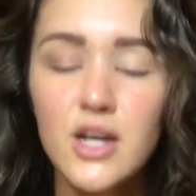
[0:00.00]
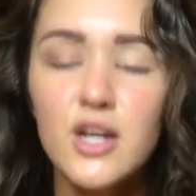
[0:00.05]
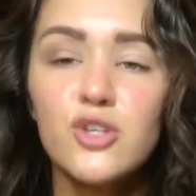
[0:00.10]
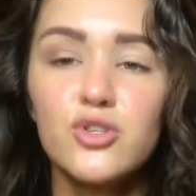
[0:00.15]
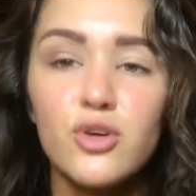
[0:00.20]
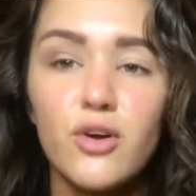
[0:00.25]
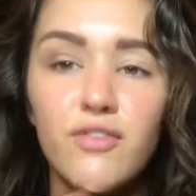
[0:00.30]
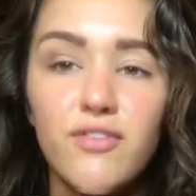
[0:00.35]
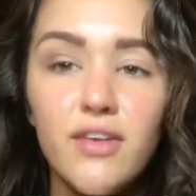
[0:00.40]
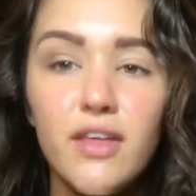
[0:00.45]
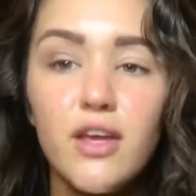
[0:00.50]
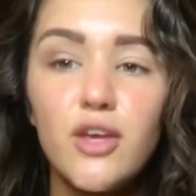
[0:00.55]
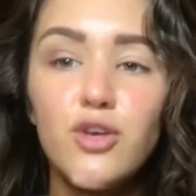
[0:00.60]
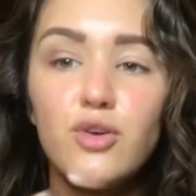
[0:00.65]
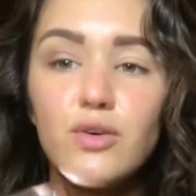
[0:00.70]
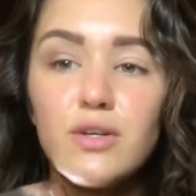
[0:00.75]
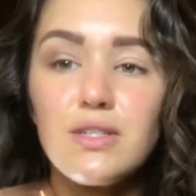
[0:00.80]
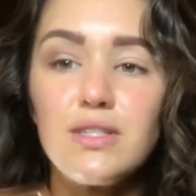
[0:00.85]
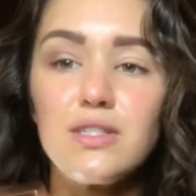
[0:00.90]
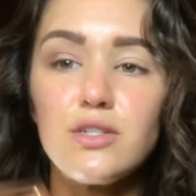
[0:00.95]
So I feel like
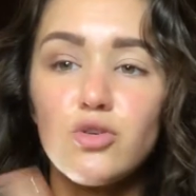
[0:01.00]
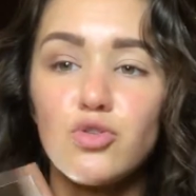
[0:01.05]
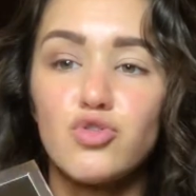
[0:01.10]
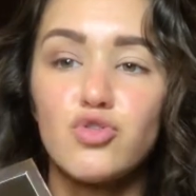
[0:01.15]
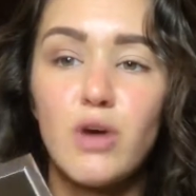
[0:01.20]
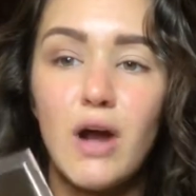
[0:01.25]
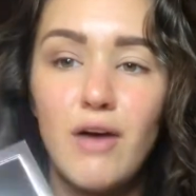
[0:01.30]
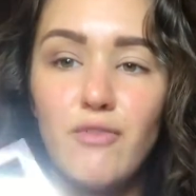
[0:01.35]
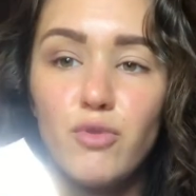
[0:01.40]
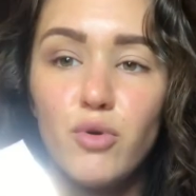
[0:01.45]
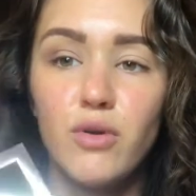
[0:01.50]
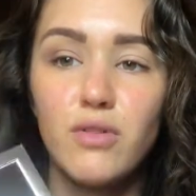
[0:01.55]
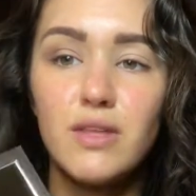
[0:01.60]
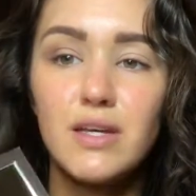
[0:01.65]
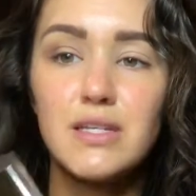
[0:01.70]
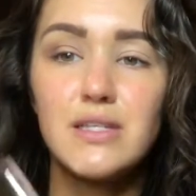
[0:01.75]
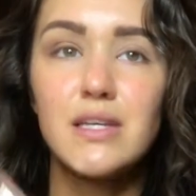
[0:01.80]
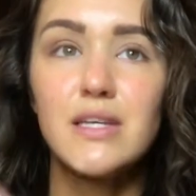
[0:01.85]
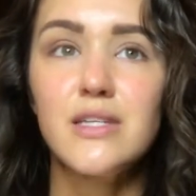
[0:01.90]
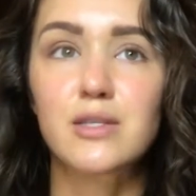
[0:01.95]
you could still travel with
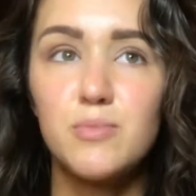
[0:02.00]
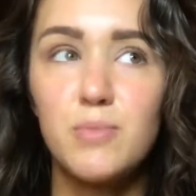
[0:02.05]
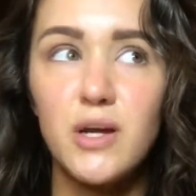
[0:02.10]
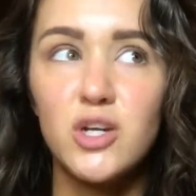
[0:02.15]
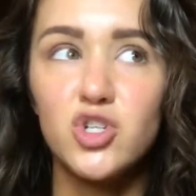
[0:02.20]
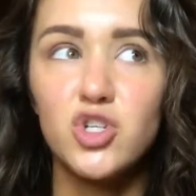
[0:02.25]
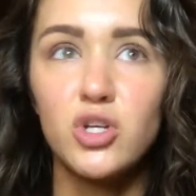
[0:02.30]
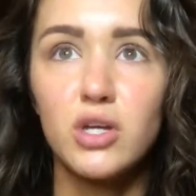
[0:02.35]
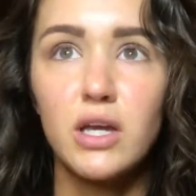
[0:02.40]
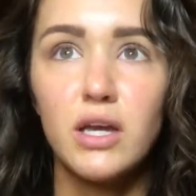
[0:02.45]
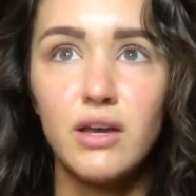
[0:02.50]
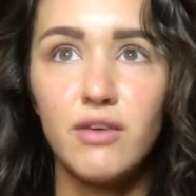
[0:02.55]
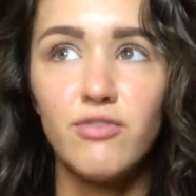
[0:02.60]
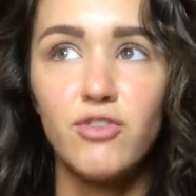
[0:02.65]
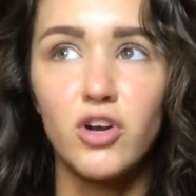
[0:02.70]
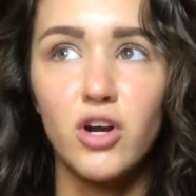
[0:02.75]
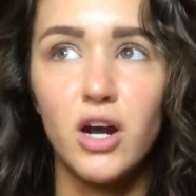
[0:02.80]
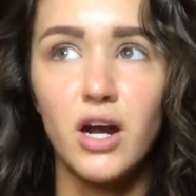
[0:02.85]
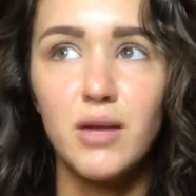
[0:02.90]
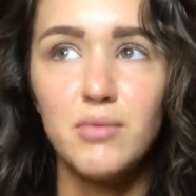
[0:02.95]
this, especially if
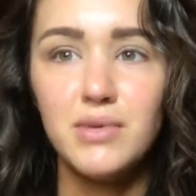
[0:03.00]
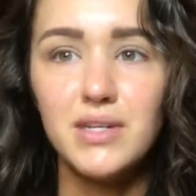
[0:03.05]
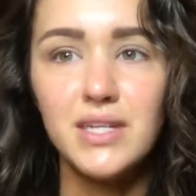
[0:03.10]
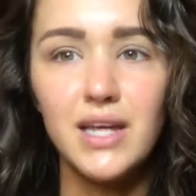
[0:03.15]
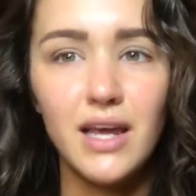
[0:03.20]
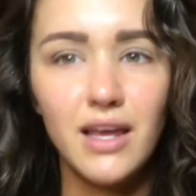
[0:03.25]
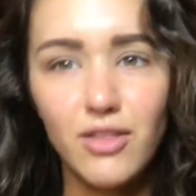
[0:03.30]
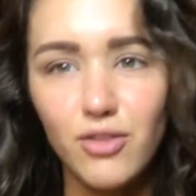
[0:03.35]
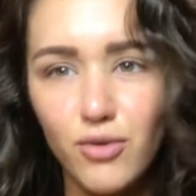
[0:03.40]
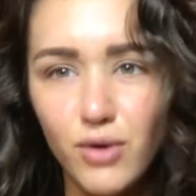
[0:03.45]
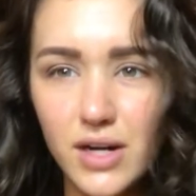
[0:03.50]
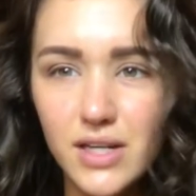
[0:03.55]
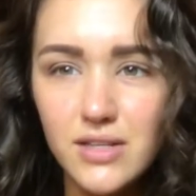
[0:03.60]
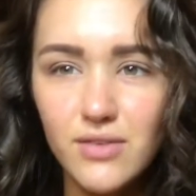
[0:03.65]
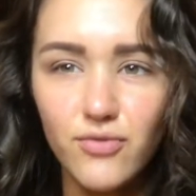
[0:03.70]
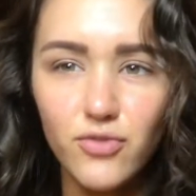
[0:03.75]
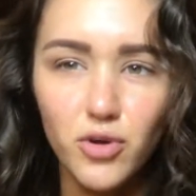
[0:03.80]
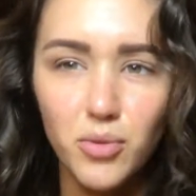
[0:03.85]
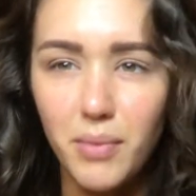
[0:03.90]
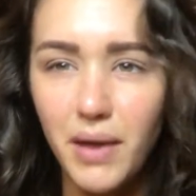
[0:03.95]
you're going to be taking the rest
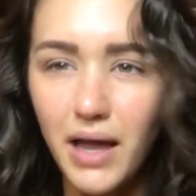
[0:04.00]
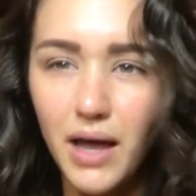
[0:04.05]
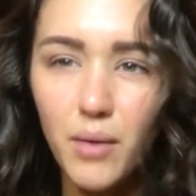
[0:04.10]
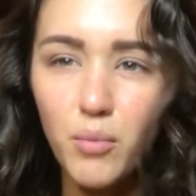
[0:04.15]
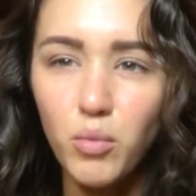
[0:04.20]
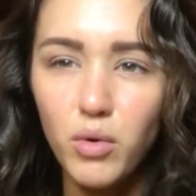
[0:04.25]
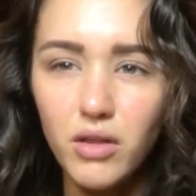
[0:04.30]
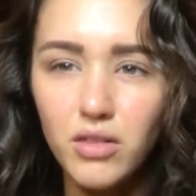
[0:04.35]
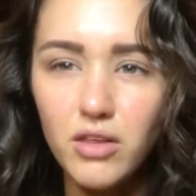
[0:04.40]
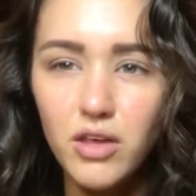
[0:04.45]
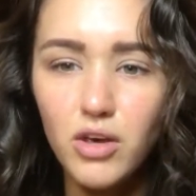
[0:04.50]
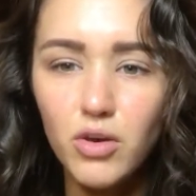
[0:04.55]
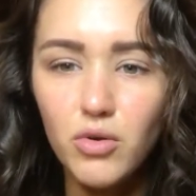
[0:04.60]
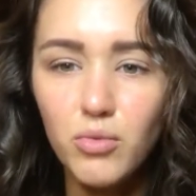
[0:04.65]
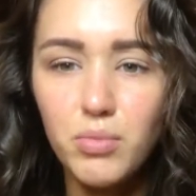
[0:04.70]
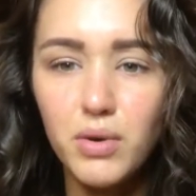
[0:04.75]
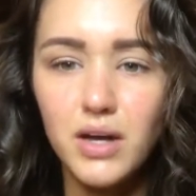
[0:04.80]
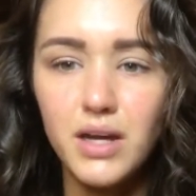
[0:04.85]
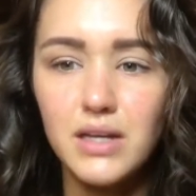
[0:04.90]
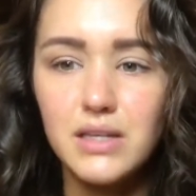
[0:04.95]
of your makeup with you,
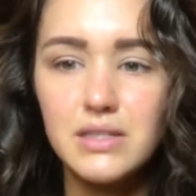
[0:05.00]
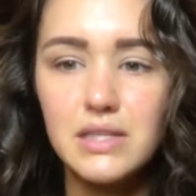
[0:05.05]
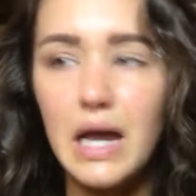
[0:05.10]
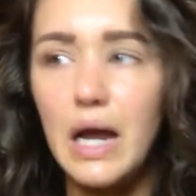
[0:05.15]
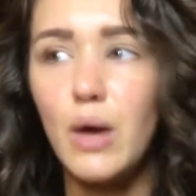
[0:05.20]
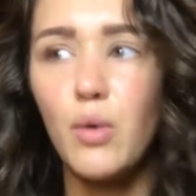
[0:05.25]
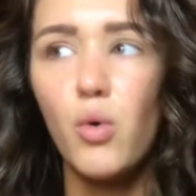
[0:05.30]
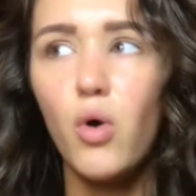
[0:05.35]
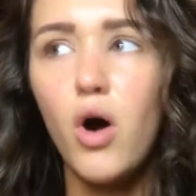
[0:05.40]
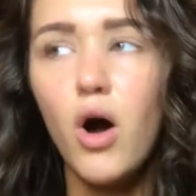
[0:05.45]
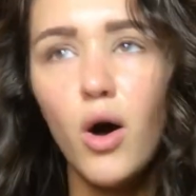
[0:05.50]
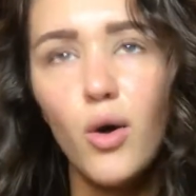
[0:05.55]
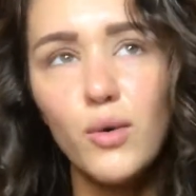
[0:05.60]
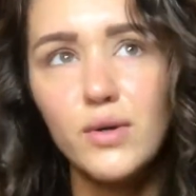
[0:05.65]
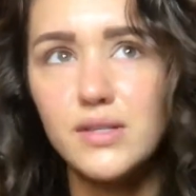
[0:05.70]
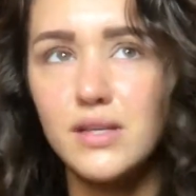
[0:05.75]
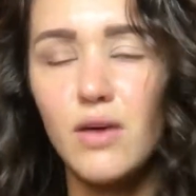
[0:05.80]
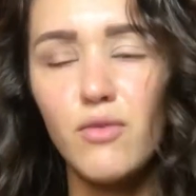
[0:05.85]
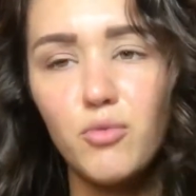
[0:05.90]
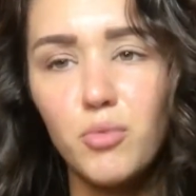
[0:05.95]
because I will
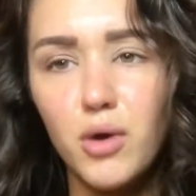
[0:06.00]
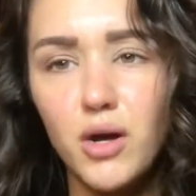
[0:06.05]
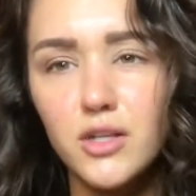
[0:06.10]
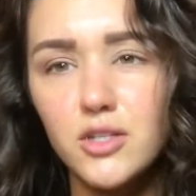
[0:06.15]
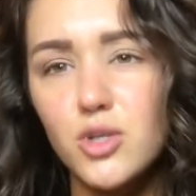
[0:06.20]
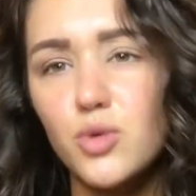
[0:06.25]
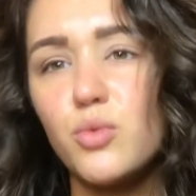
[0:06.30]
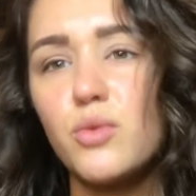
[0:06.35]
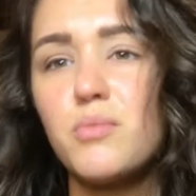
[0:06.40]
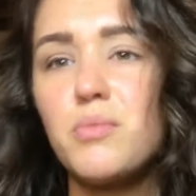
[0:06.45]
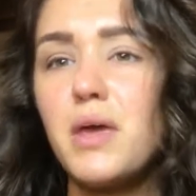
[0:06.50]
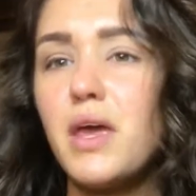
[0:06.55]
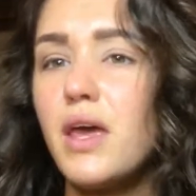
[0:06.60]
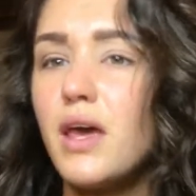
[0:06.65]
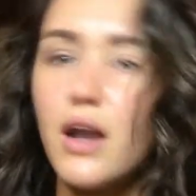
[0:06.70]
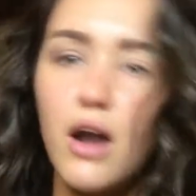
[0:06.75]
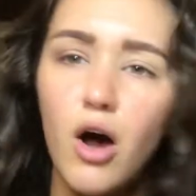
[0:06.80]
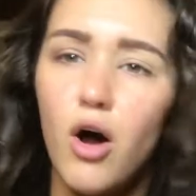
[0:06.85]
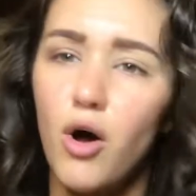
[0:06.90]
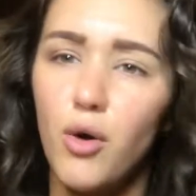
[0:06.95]
always have a bronzer with me
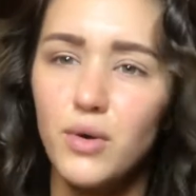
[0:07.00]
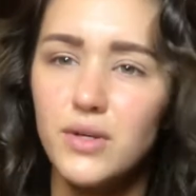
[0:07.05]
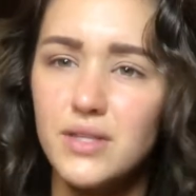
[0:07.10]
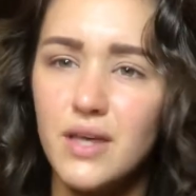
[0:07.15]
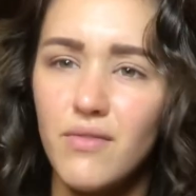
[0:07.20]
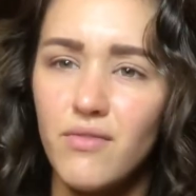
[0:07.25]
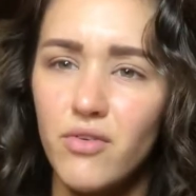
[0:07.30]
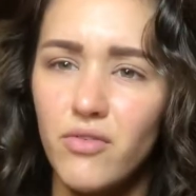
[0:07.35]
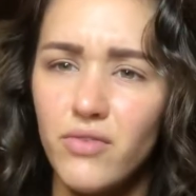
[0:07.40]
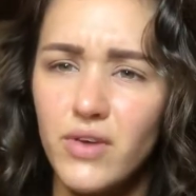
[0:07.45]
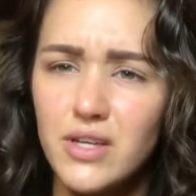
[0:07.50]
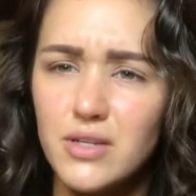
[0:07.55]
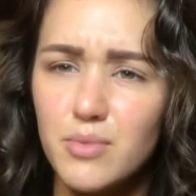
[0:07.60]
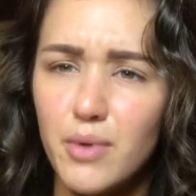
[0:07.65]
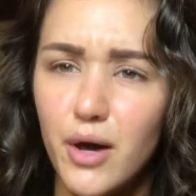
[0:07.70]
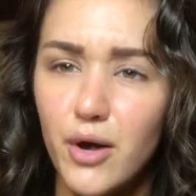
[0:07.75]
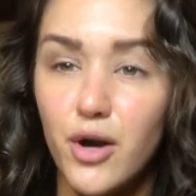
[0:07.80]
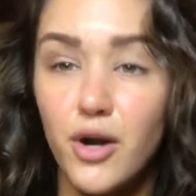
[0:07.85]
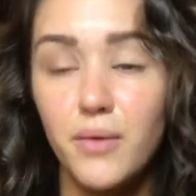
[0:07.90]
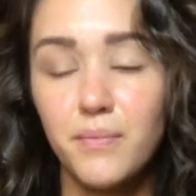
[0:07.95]
and I'll always have a face
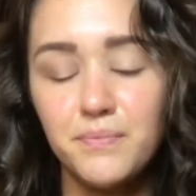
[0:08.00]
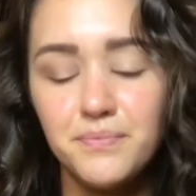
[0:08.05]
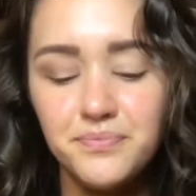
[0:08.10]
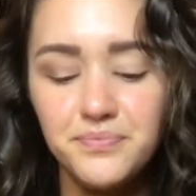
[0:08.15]
powder.